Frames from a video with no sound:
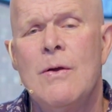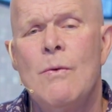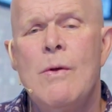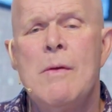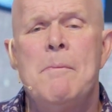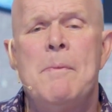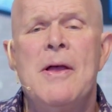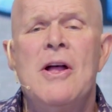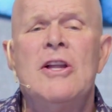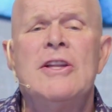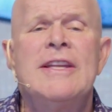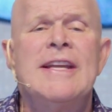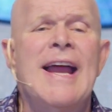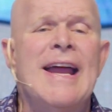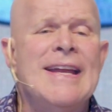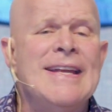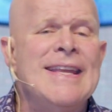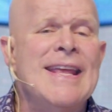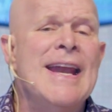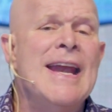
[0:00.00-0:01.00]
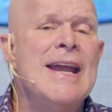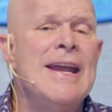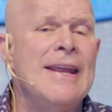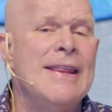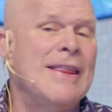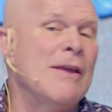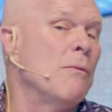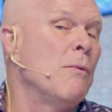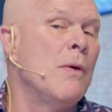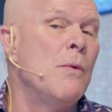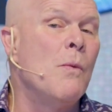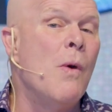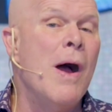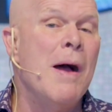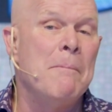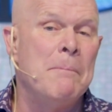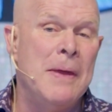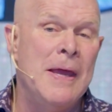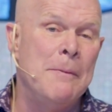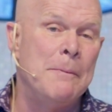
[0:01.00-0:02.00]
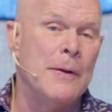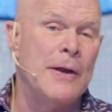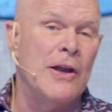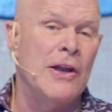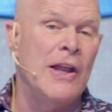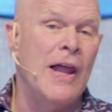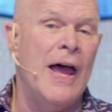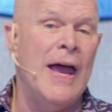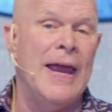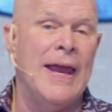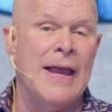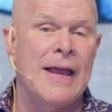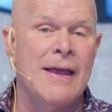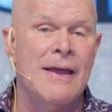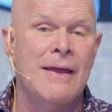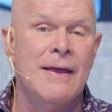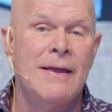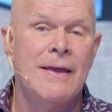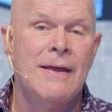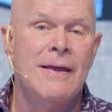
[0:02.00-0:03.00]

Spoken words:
We build an identity that we want people to like,